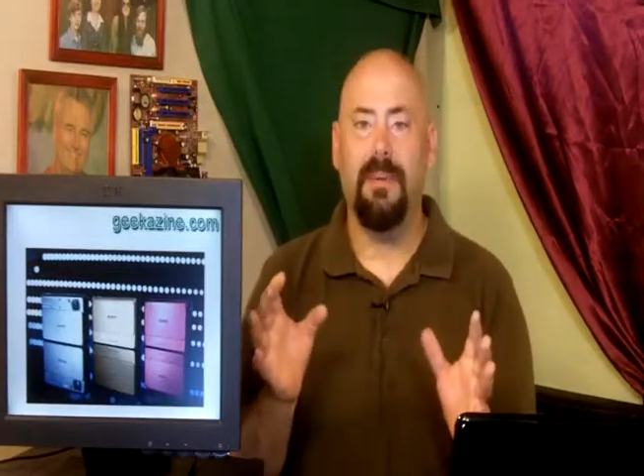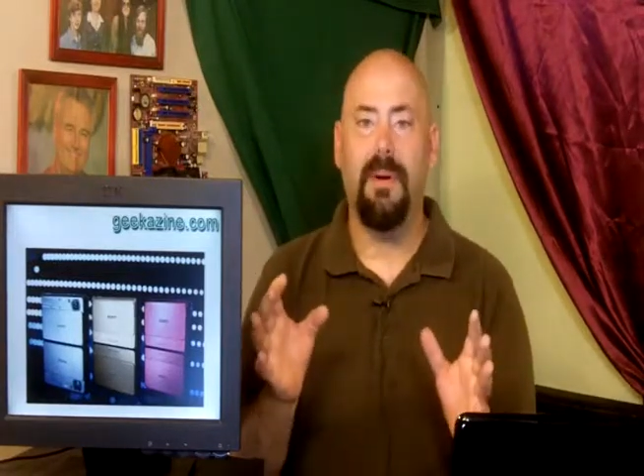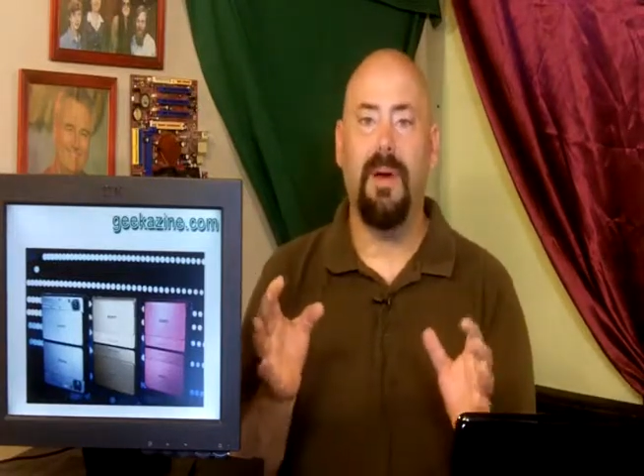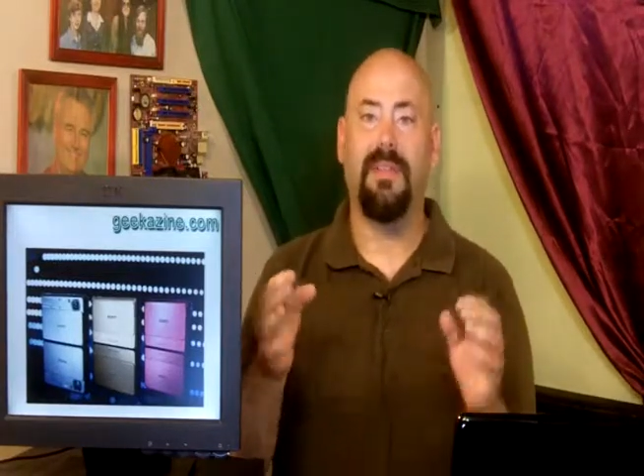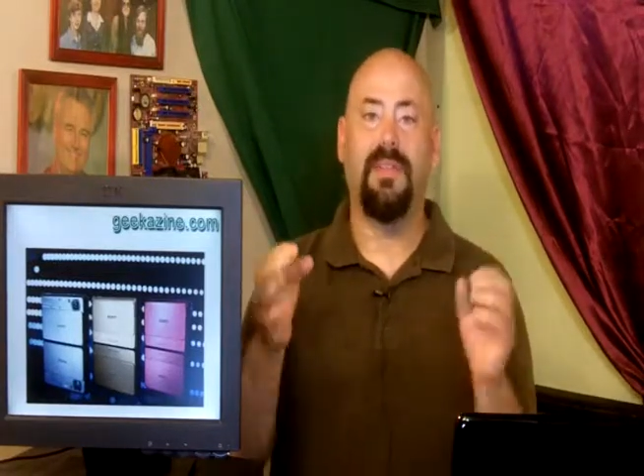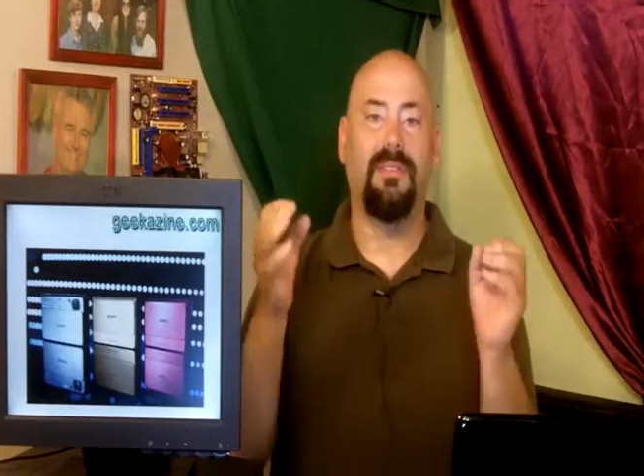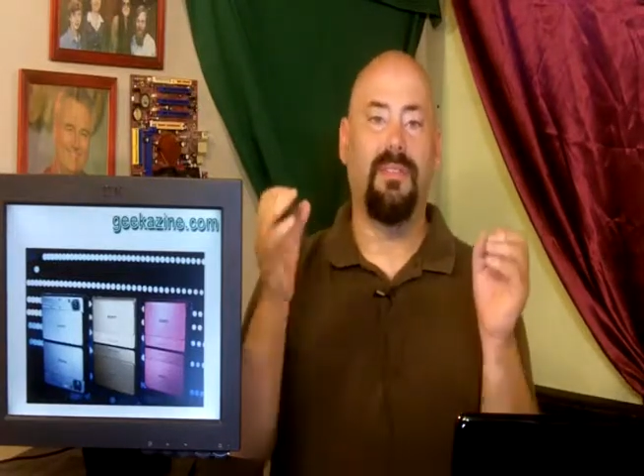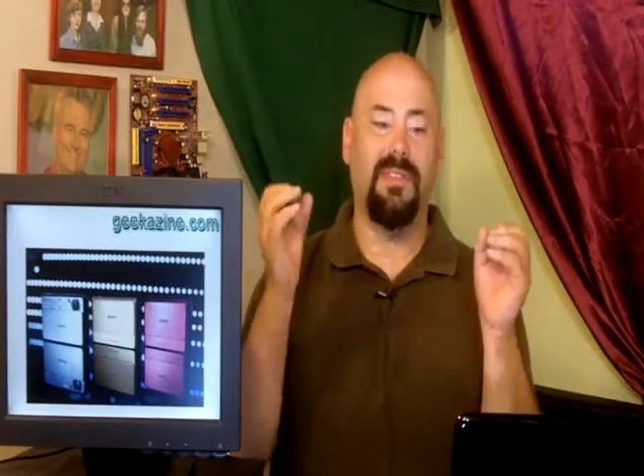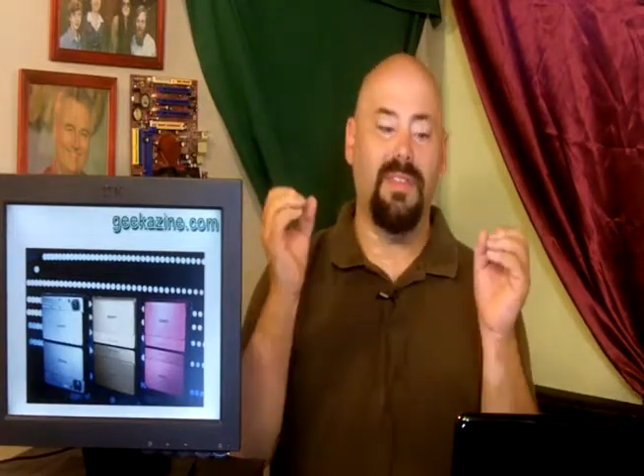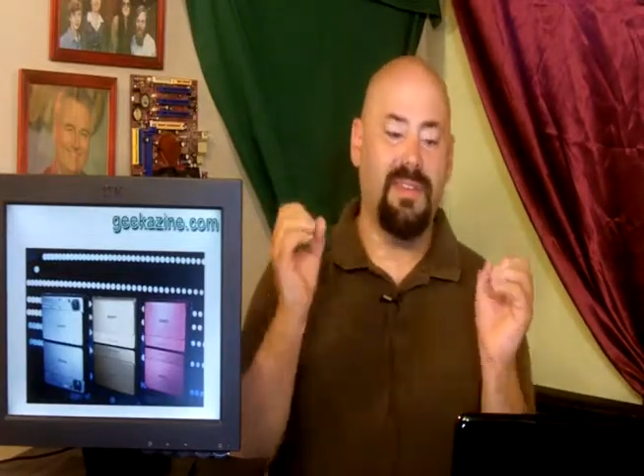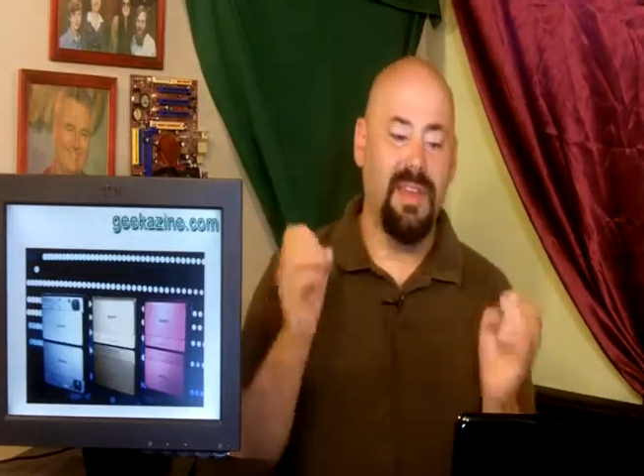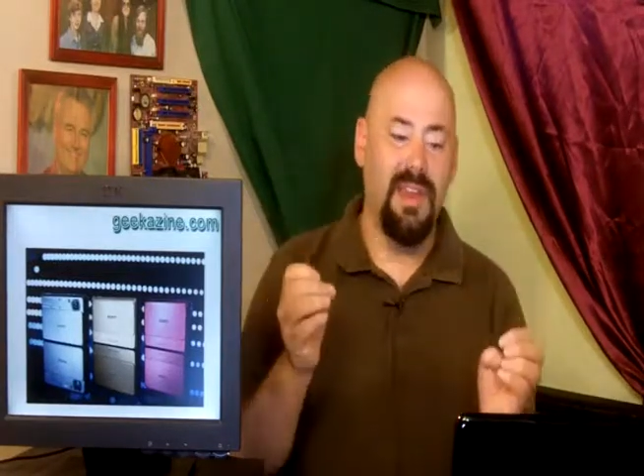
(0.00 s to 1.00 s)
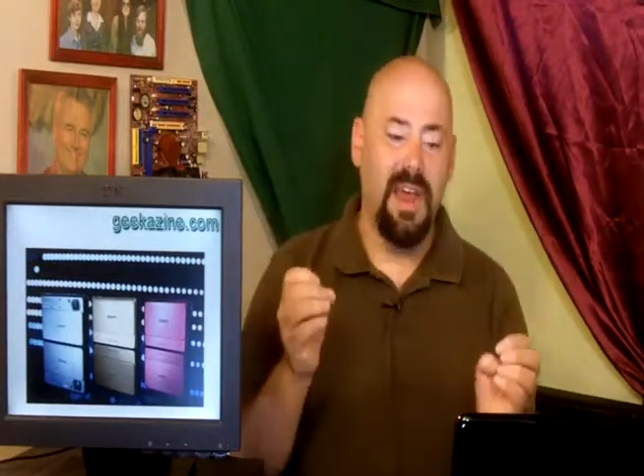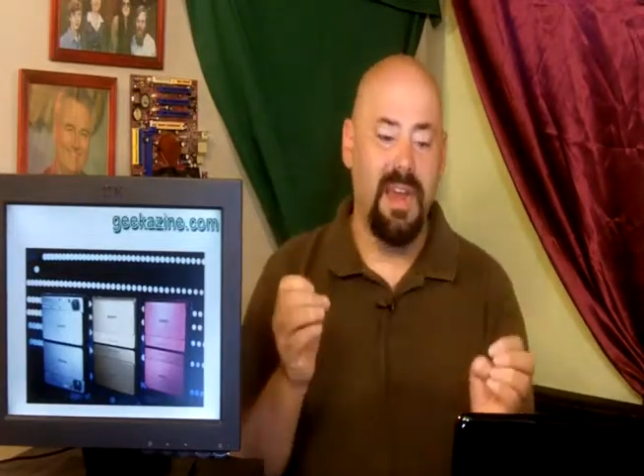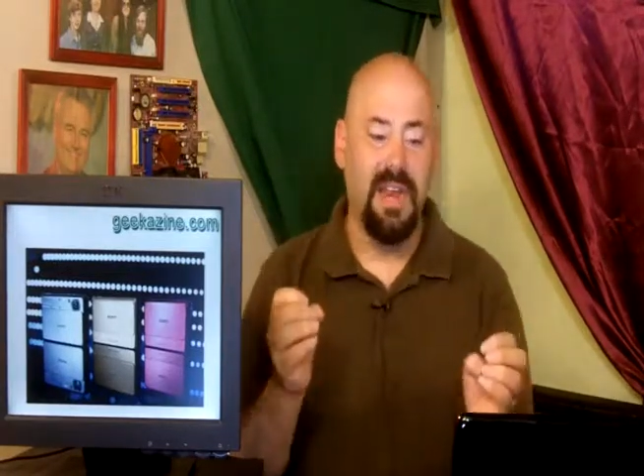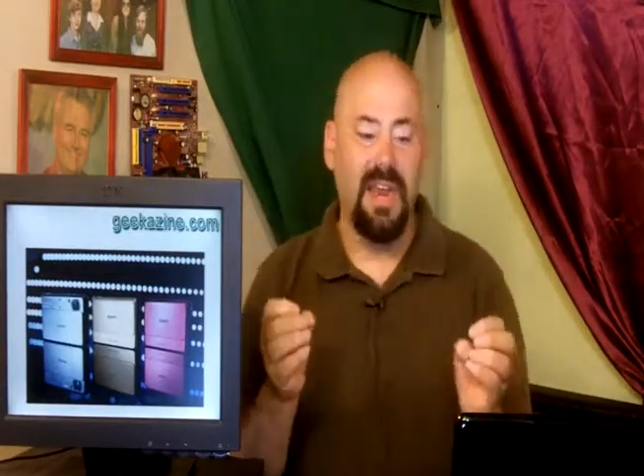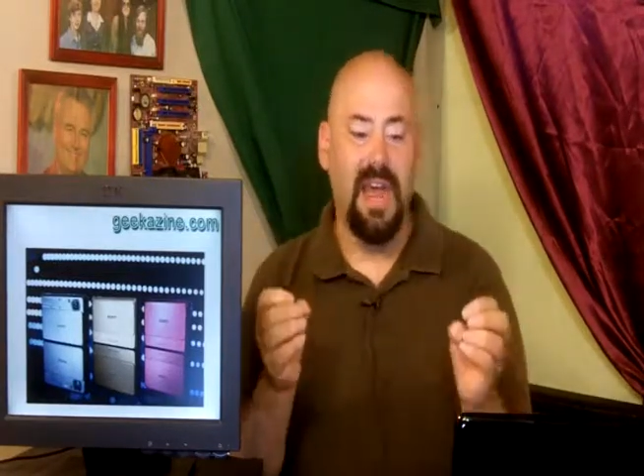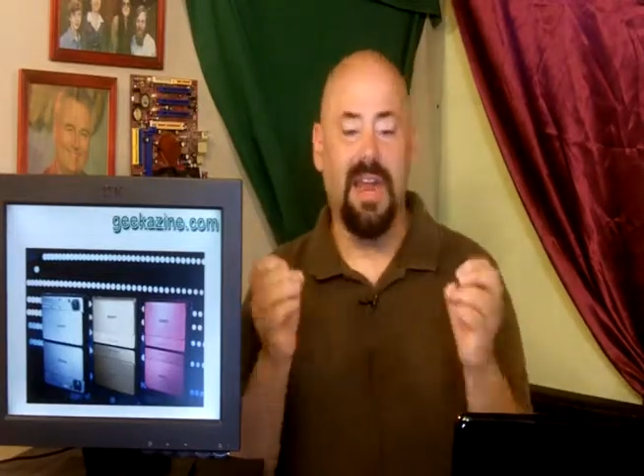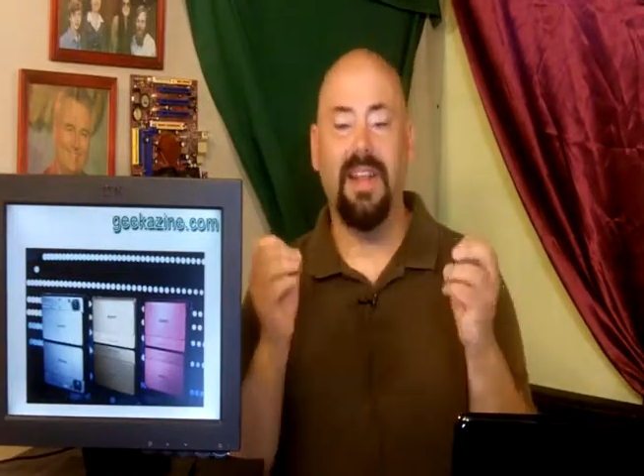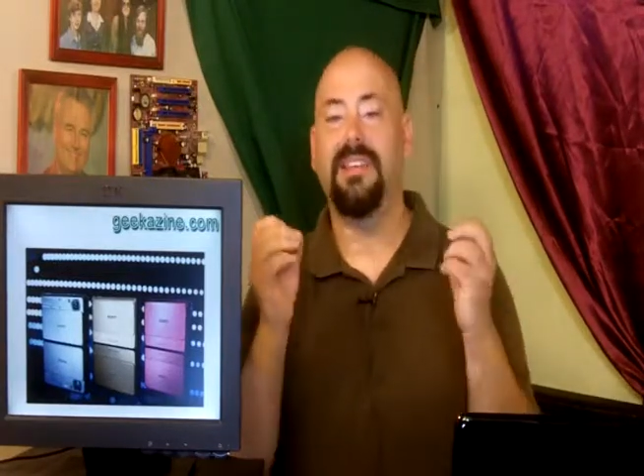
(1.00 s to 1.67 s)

about this is the T99,